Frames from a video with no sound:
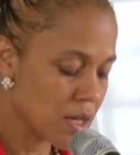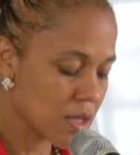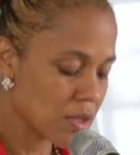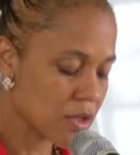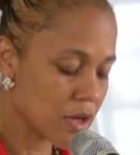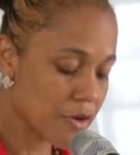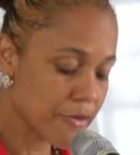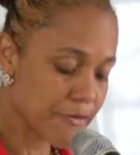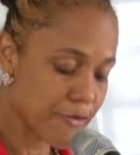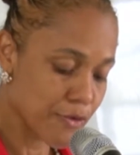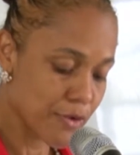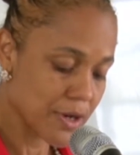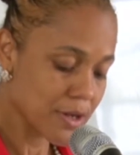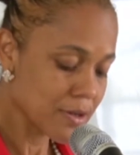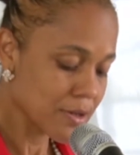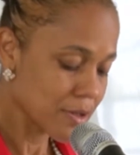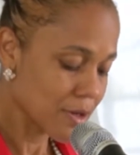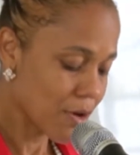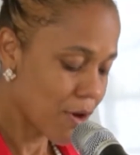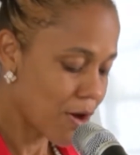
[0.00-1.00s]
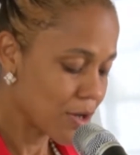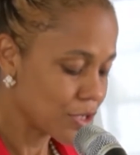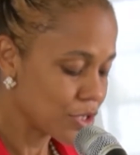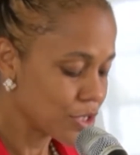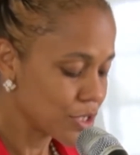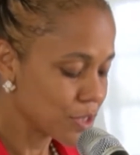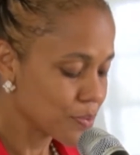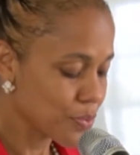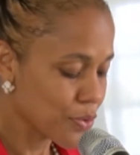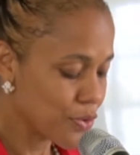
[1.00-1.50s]
Therefore, the
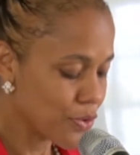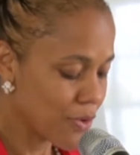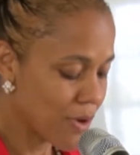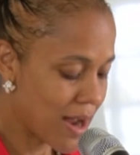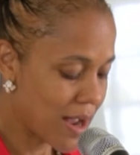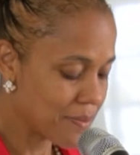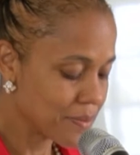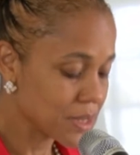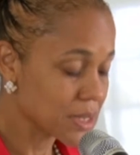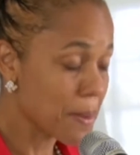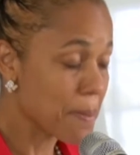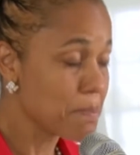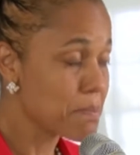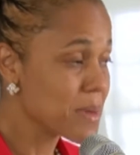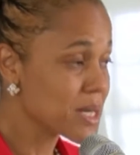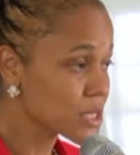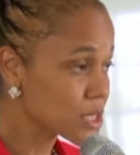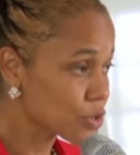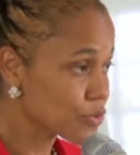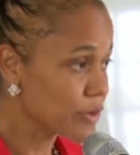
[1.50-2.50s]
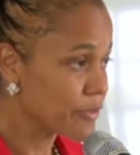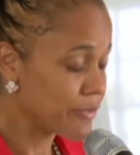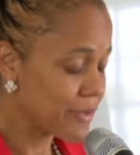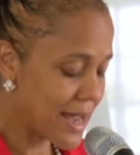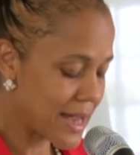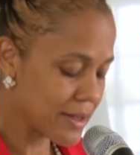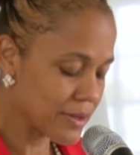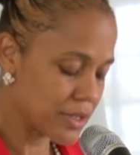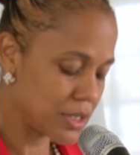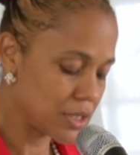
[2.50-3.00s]
college's programs must
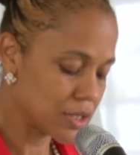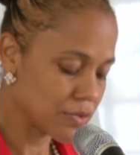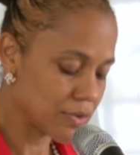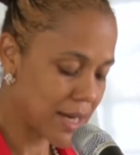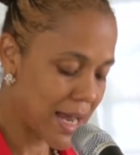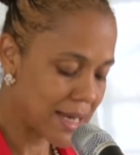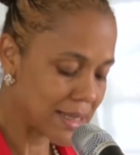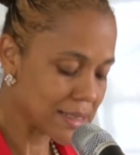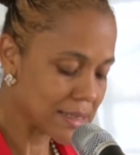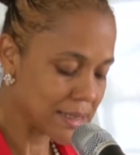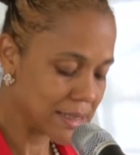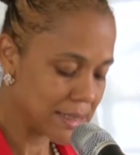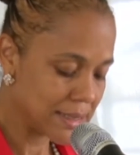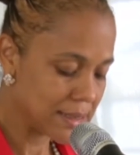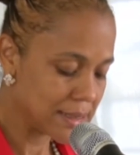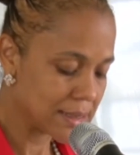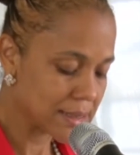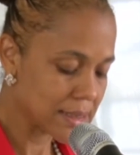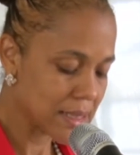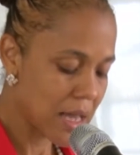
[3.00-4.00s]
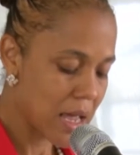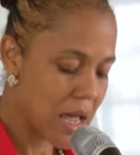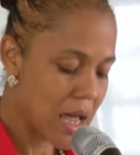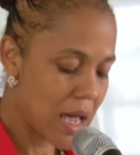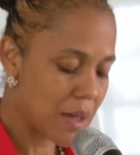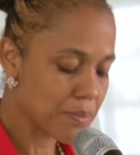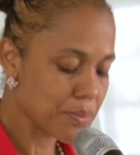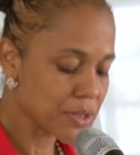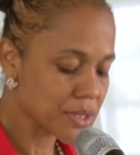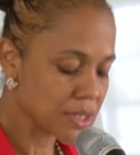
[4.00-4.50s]
reflect these realities
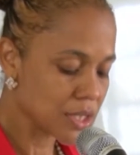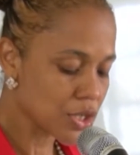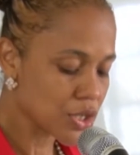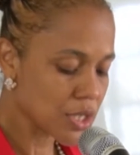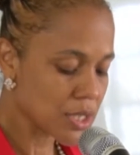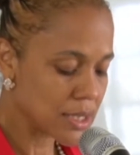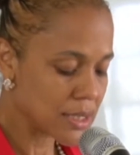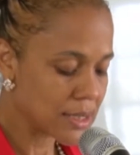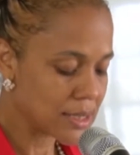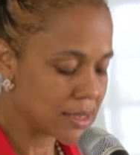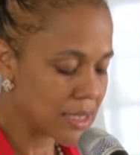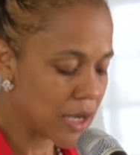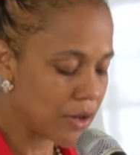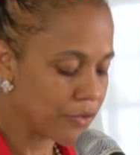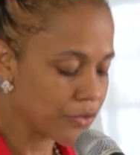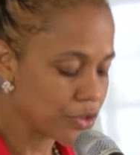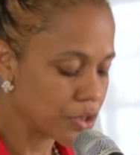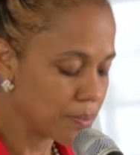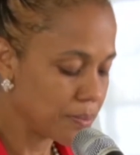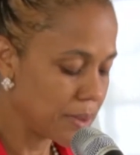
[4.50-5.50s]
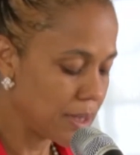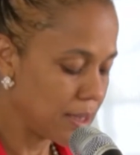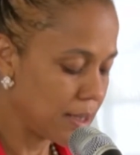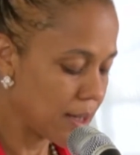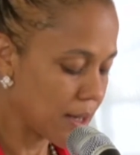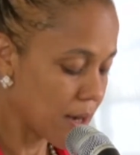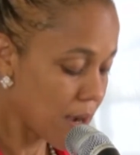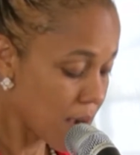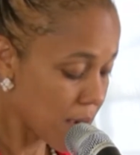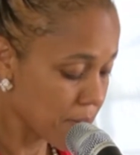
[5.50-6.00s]
and position itself to
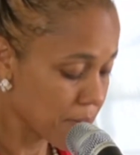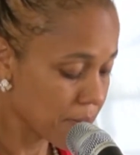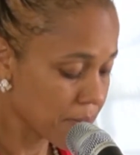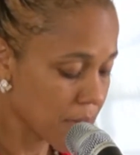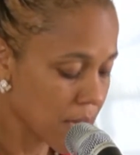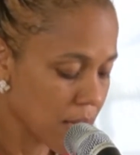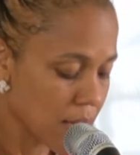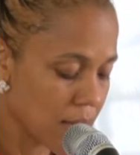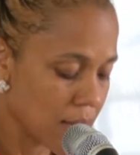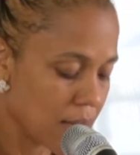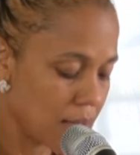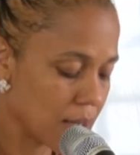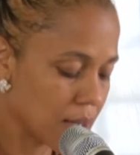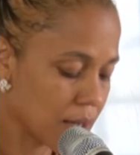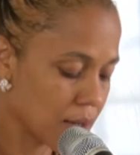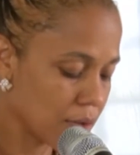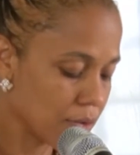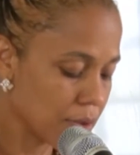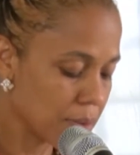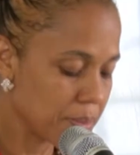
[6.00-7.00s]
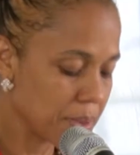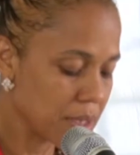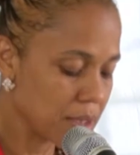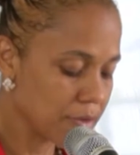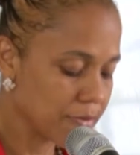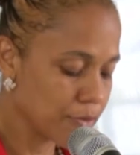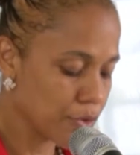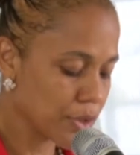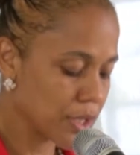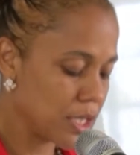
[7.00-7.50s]
become a
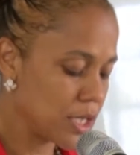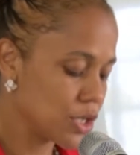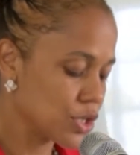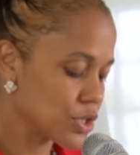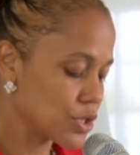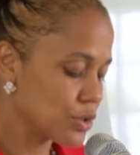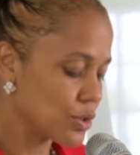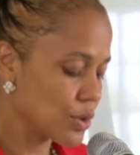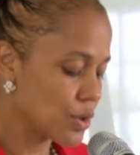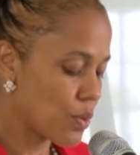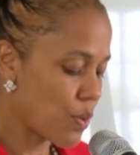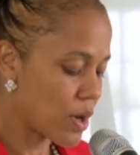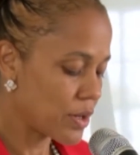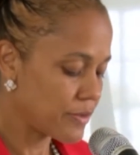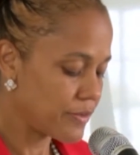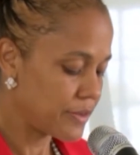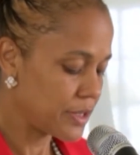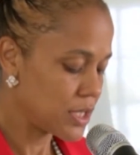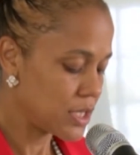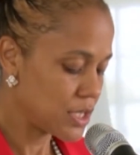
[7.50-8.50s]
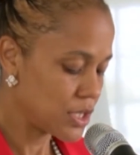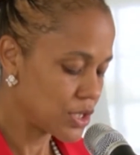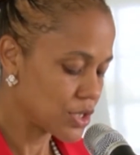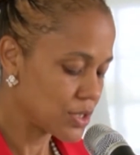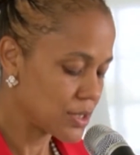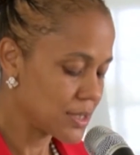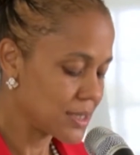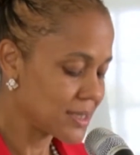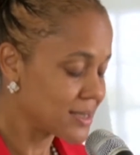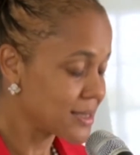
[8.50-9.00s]
Caribbean vocational
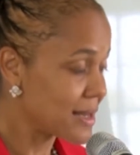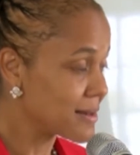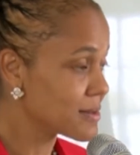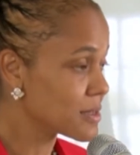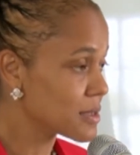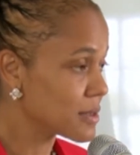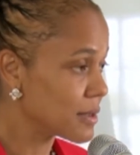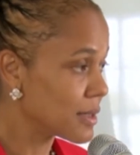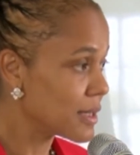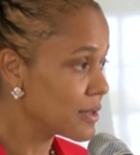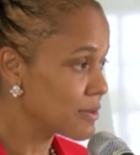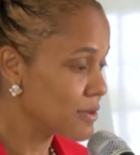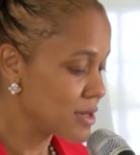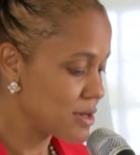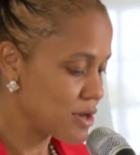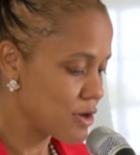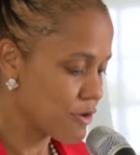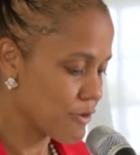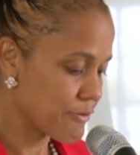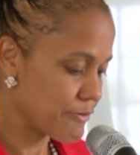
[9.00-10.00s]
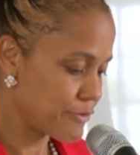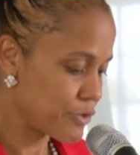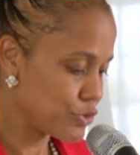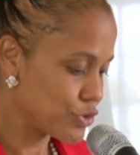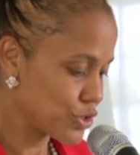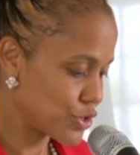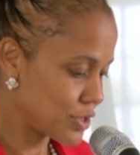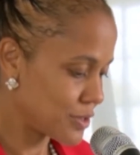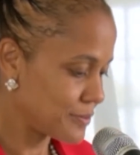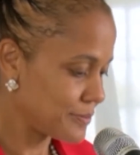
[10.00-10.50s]
qualification center in the near
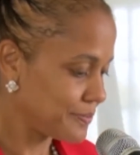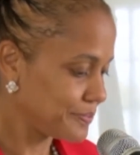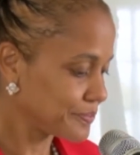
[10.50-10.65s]
future.